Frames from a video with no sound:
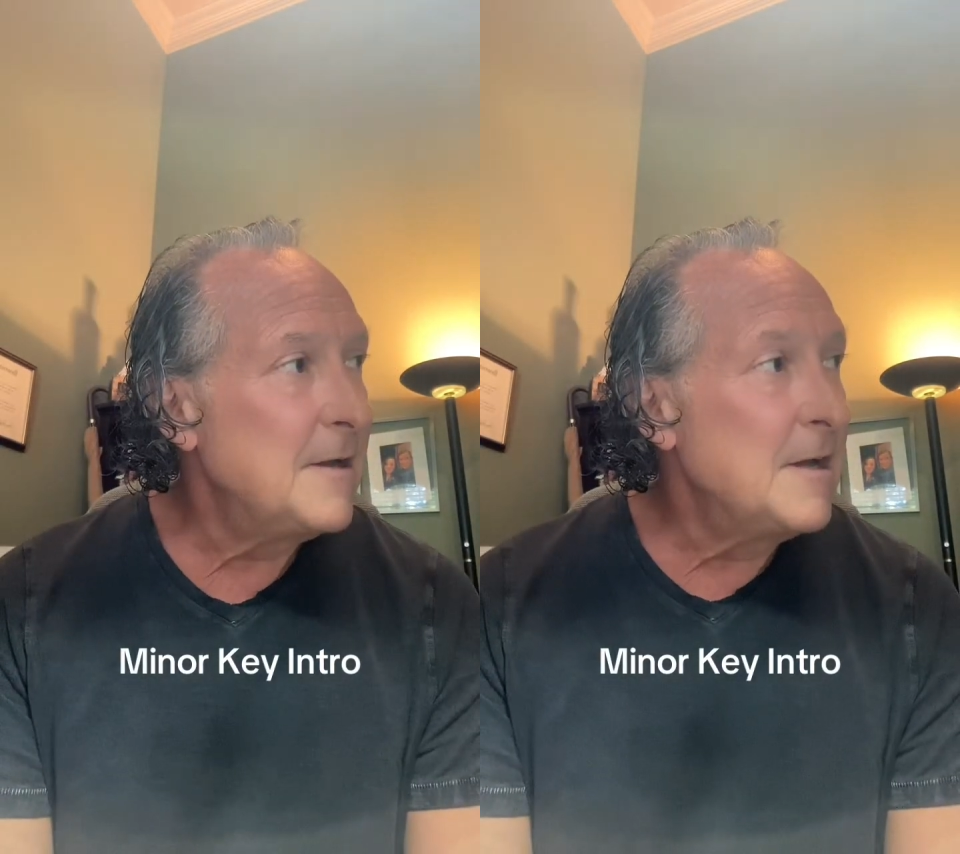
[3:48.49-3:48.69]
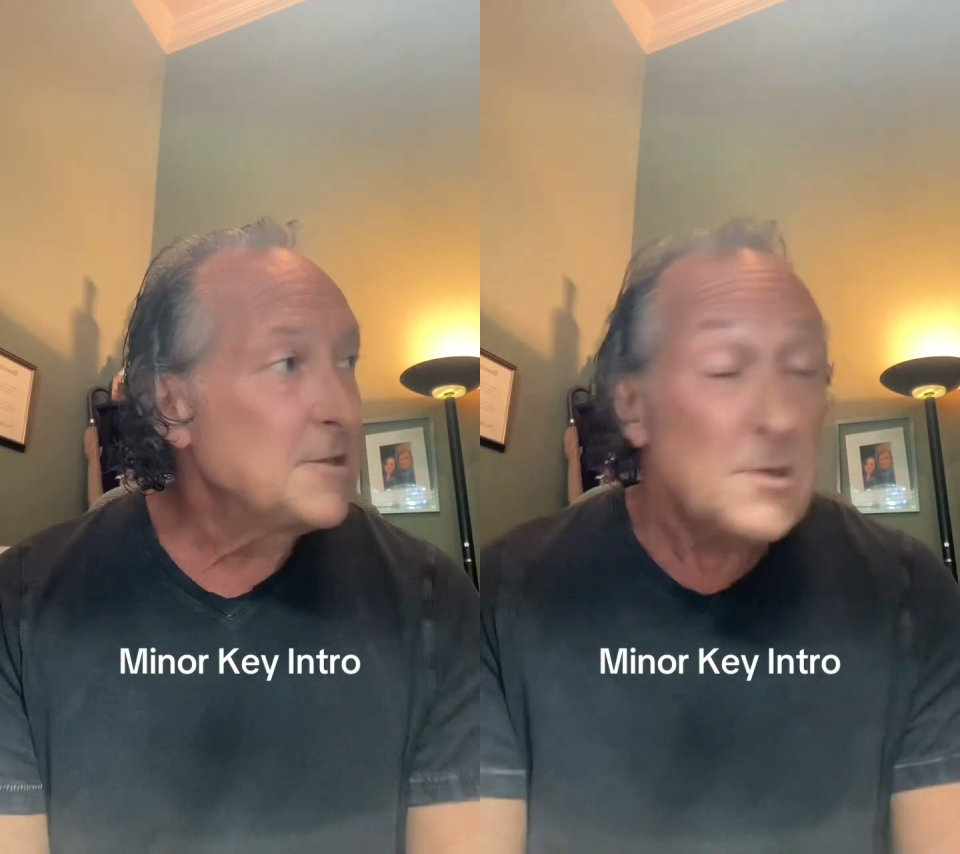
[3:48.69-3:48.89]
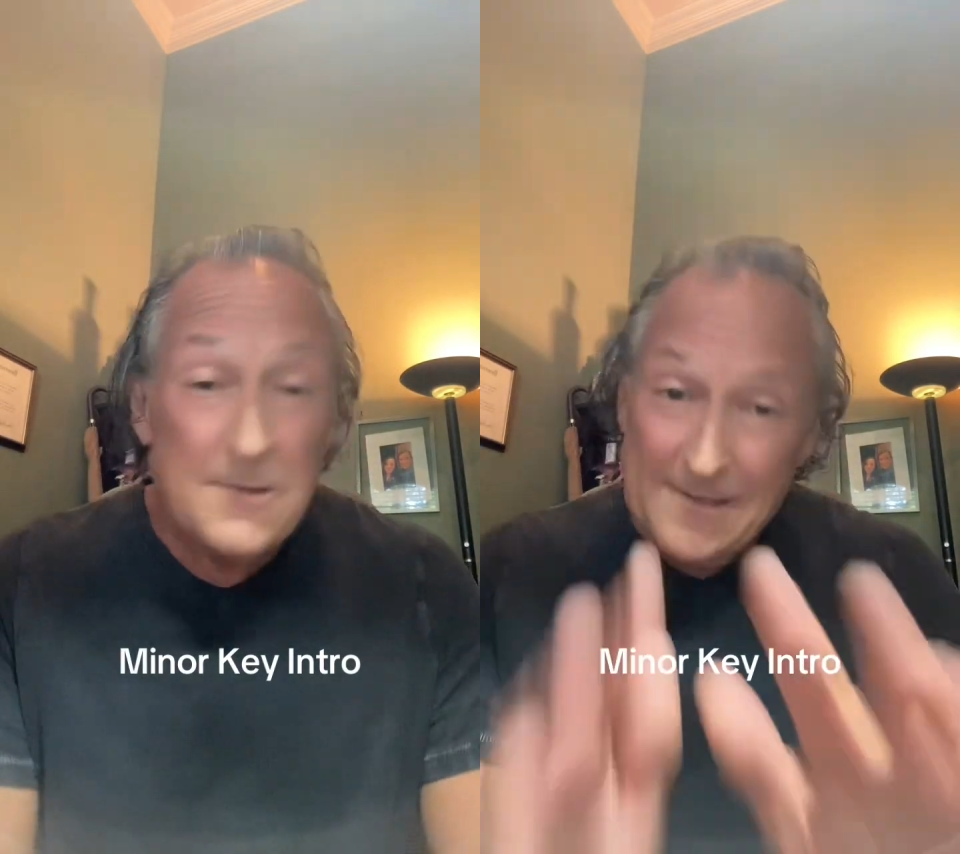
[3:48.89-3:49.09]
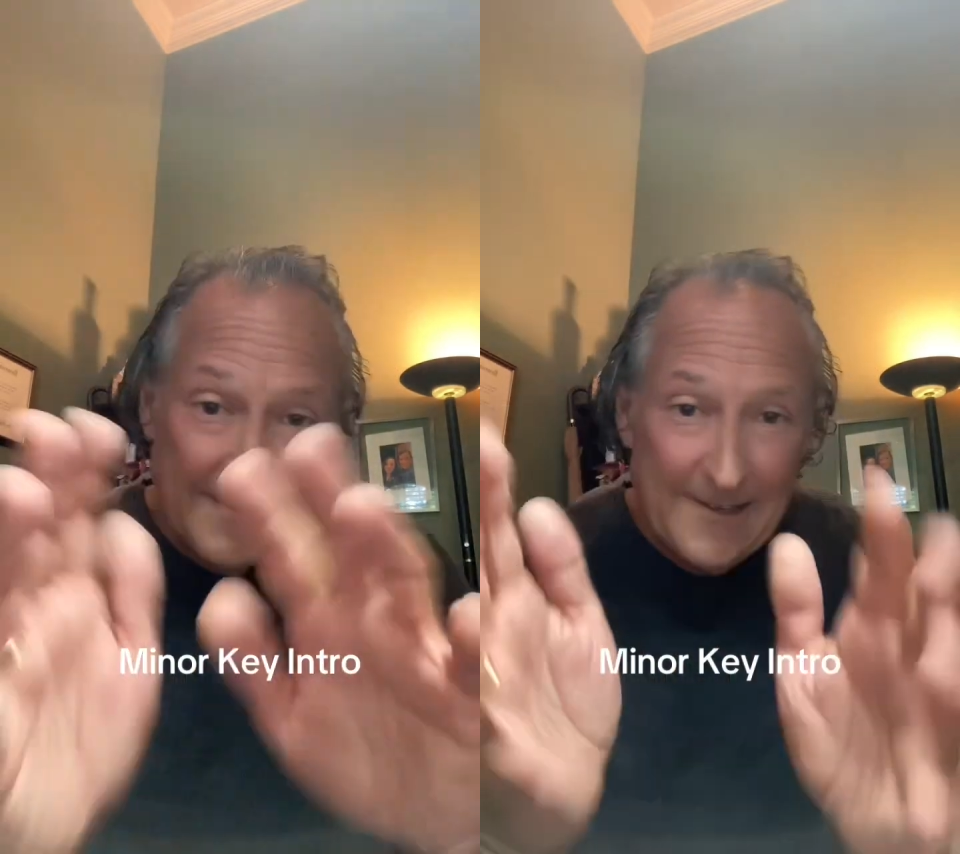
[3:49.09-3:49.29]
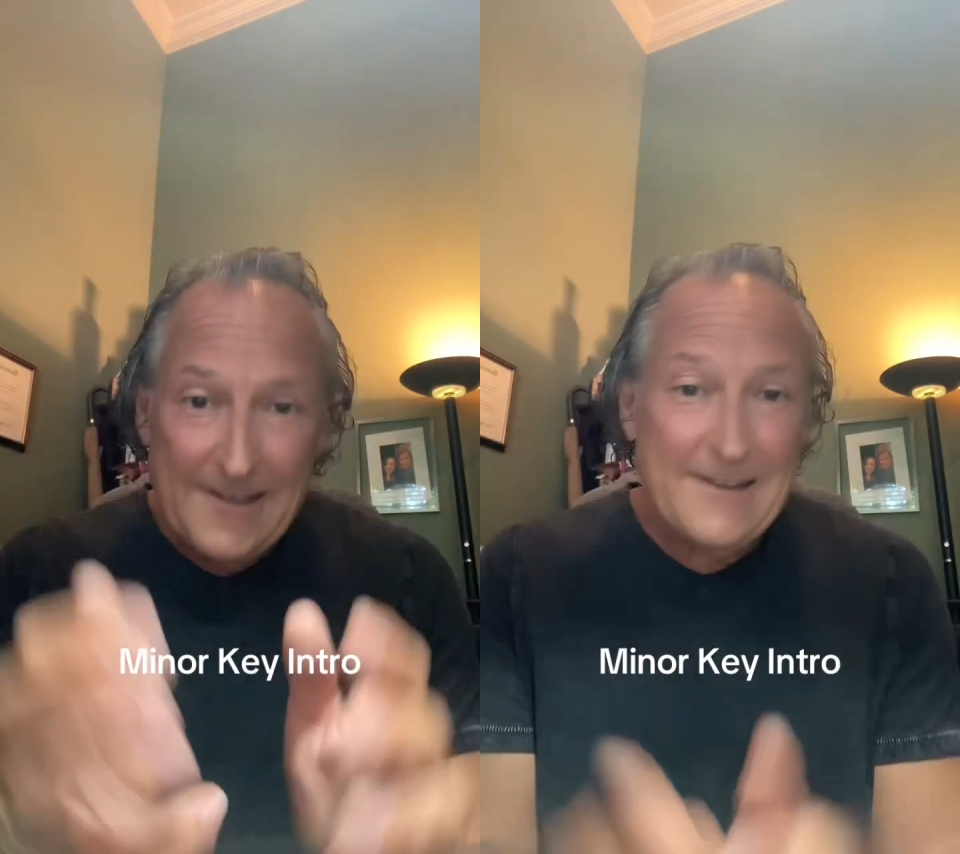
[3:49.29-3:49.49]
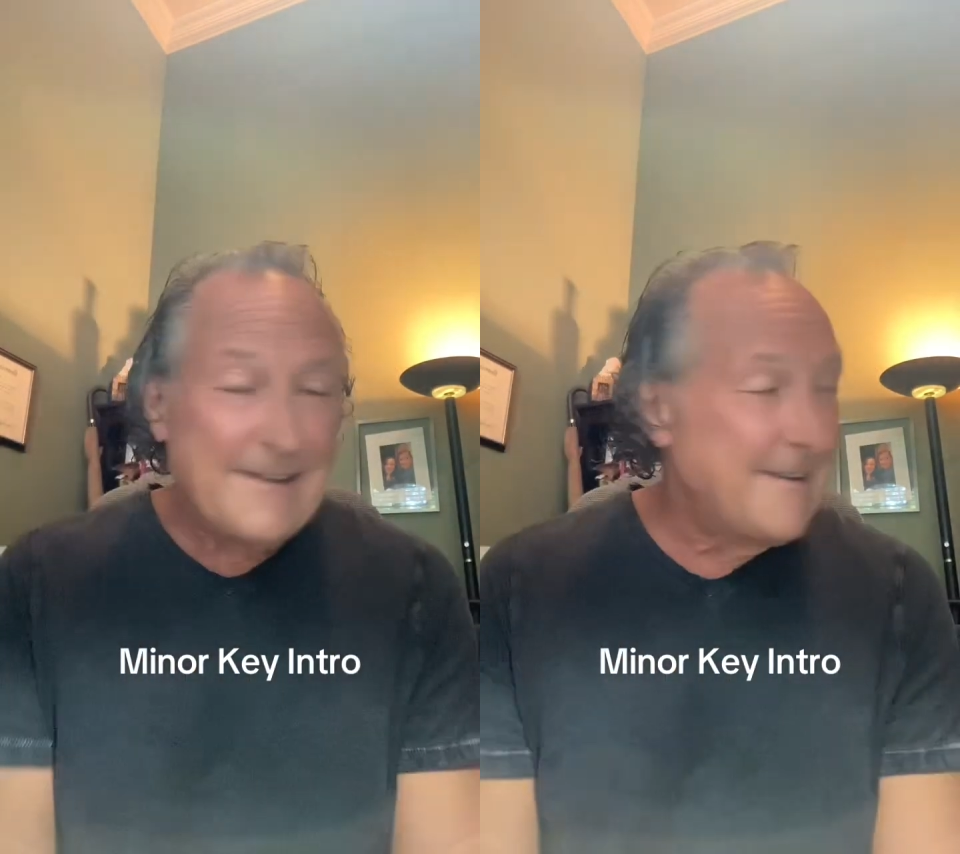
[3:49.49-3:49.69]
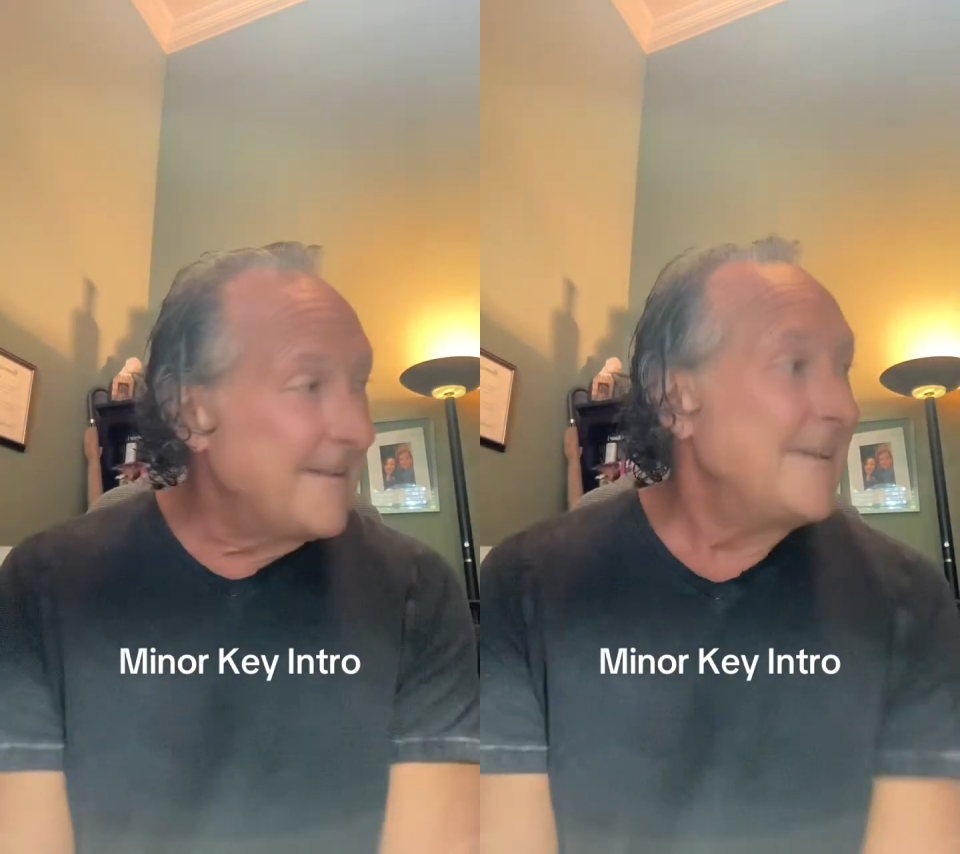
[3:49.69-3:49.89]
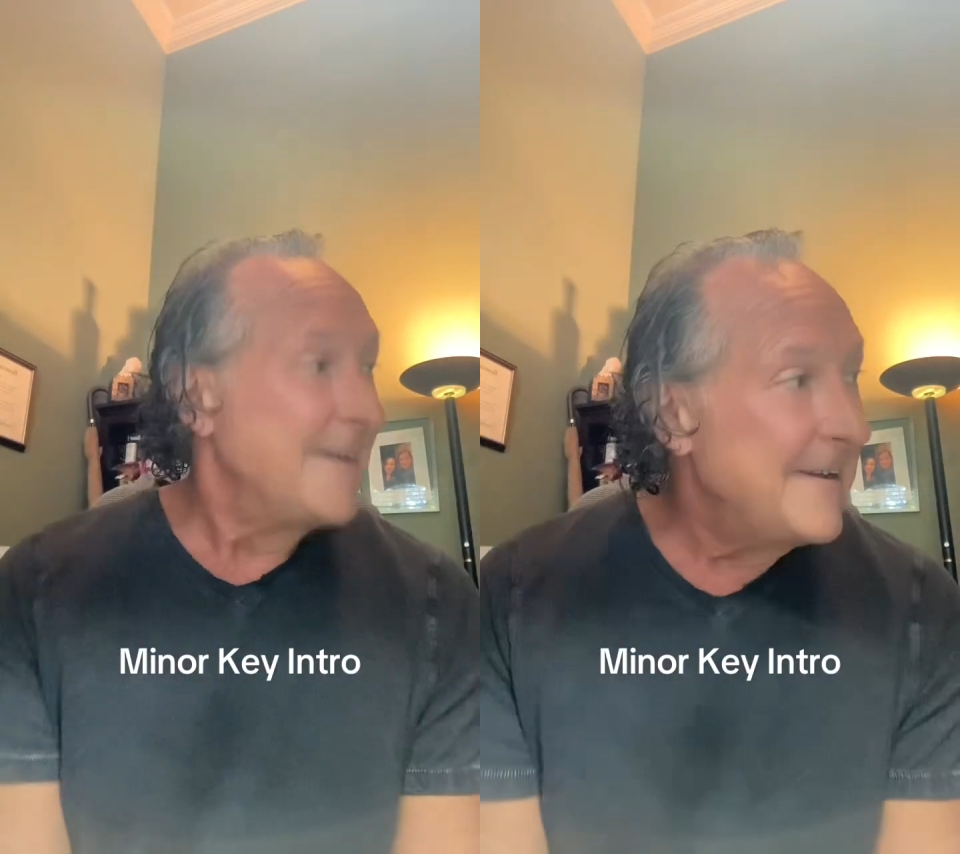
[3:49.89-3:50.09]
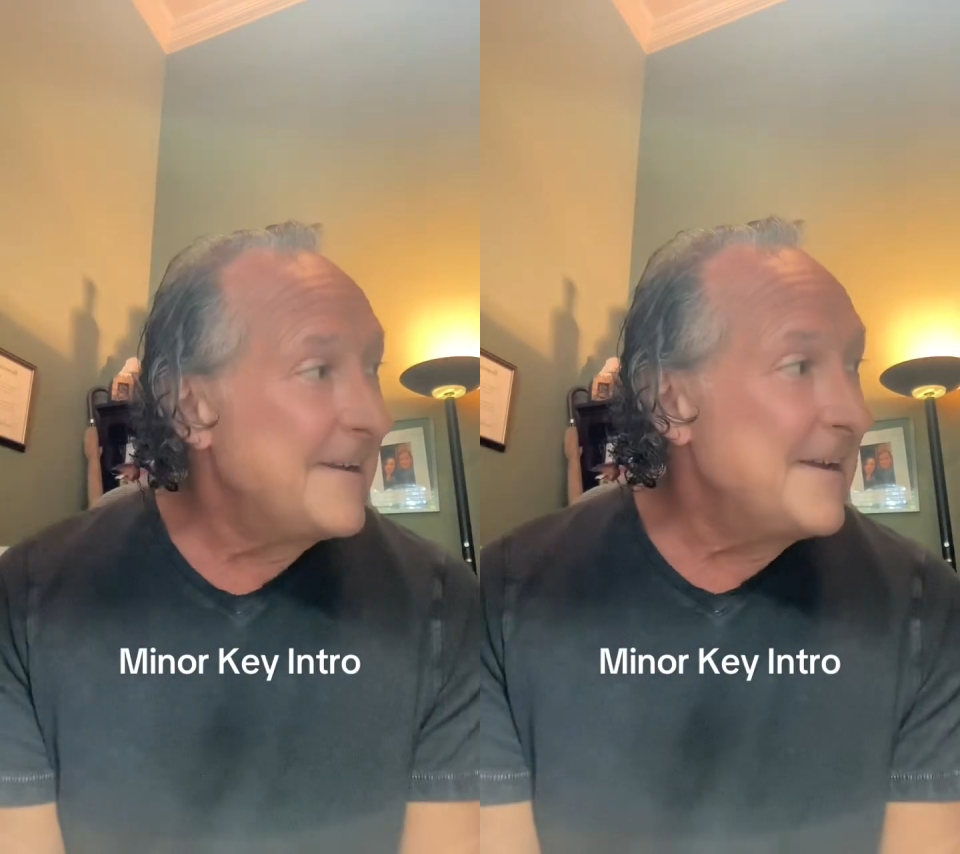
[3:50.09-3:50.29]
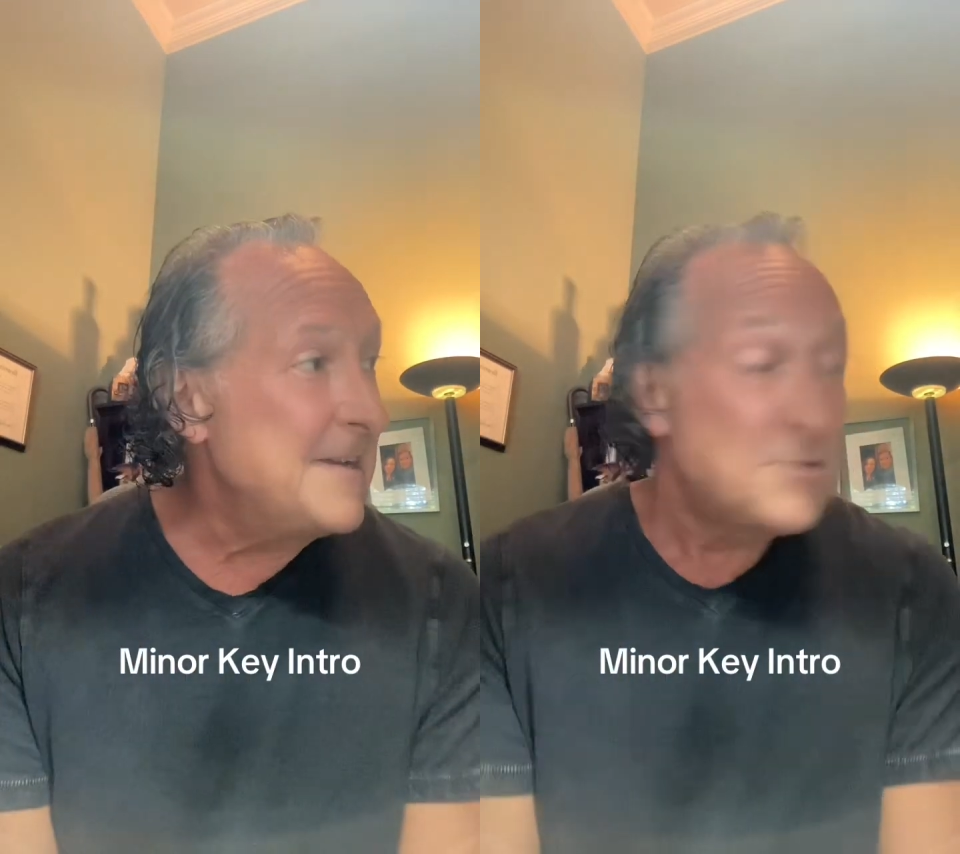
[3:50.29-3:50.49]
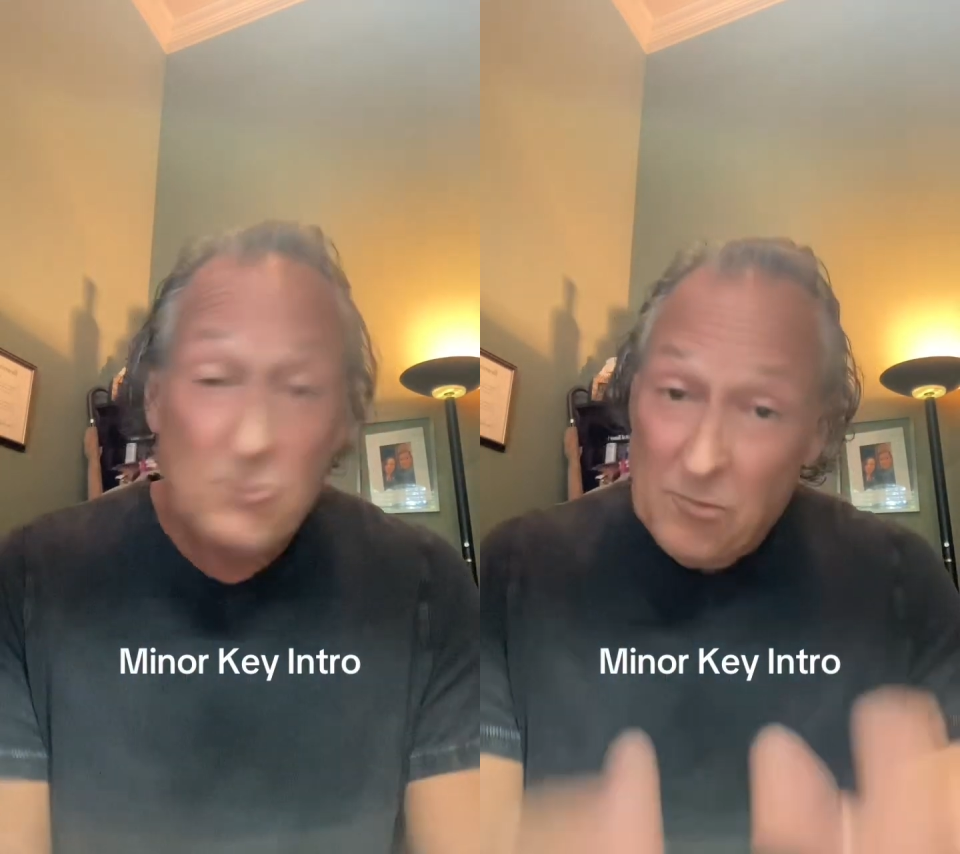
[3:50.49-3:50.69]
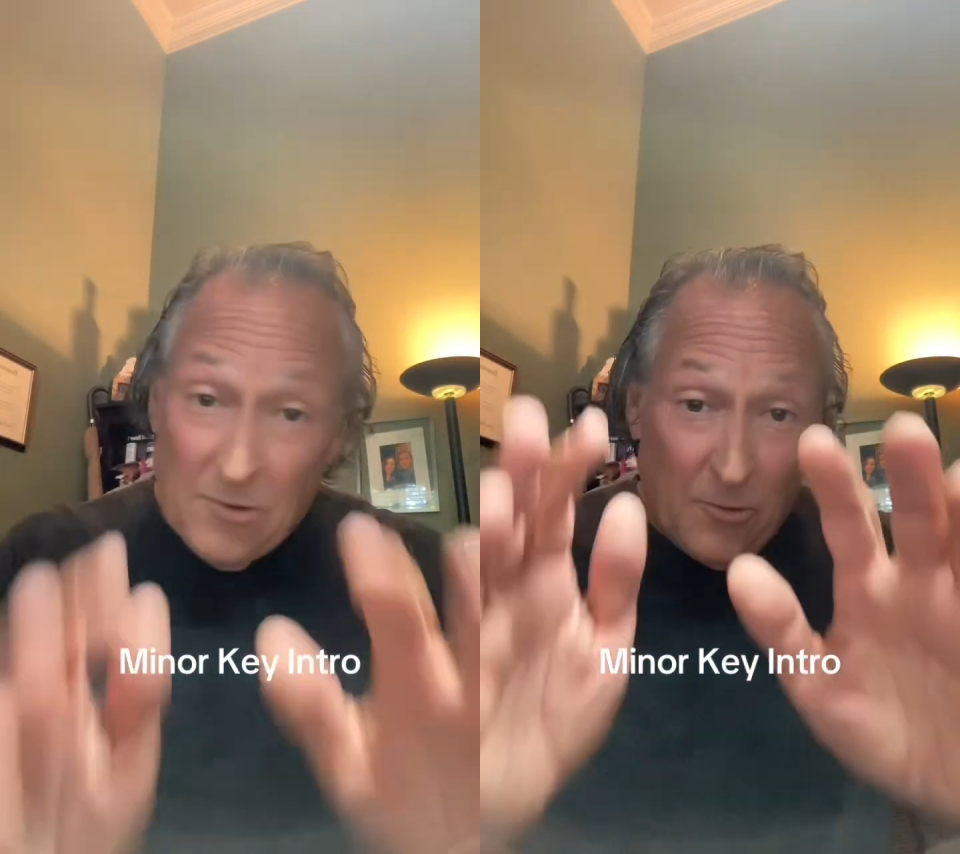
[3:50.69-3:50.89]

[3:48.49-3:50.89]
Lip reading: So it's